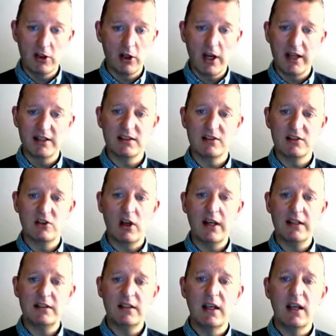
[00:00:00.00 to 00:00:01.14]
recreated
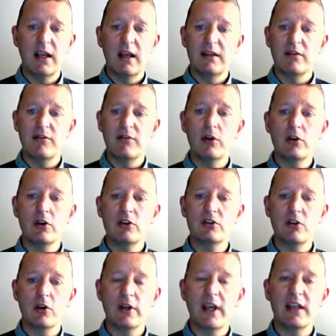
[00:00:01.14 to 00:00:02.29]
site. They
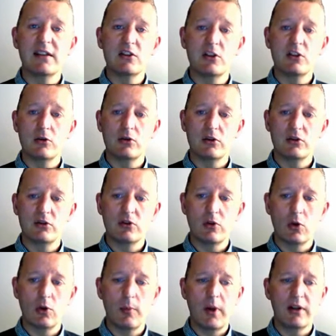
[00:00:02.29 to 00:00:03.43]
focus on getting the children to
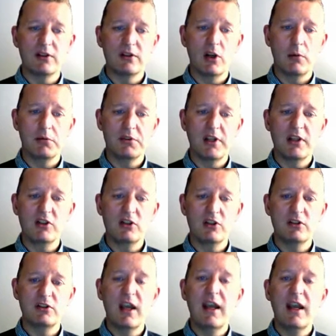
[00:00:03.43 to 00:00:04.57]
talk about
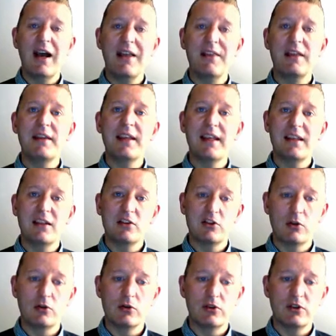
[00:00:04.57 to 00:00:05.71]
interpretations, and then they get the
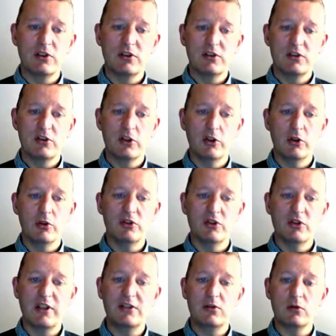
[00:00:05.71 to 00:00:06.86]
children to
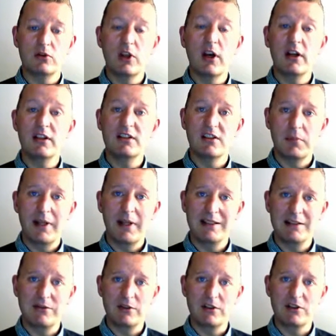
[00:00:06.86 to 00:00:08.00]
suggest alternative
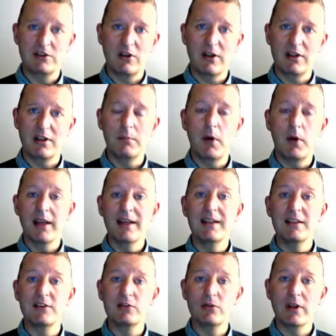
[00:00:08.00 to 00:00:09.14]
plans for the site that might
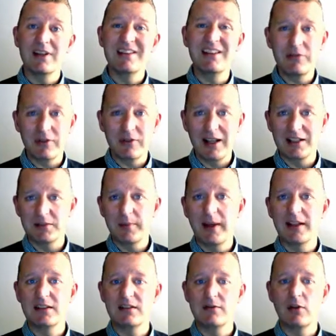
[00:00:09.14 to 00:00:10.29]
illustrate different
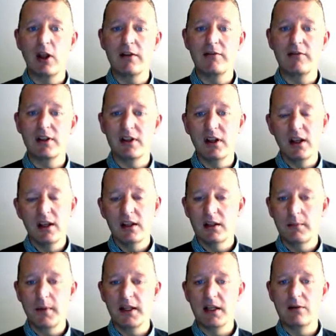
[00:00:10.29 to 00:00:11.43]
aspects of life in
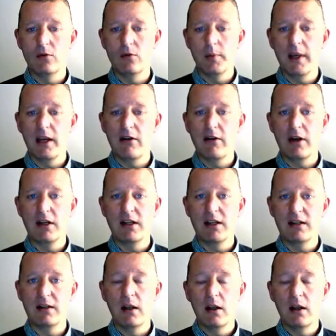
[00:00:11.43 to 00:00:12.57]
the medieval period
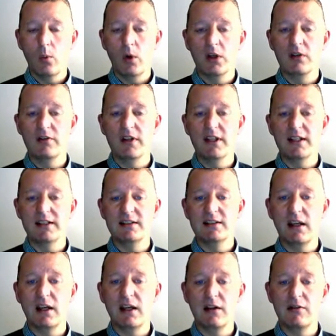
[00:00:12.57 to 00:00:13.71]
in one of
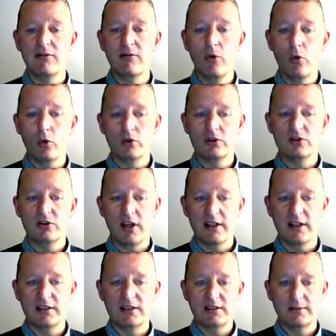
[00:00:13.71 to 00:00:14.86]
these fort
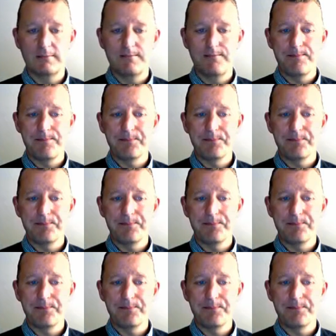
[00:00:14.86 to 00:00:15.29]
sites.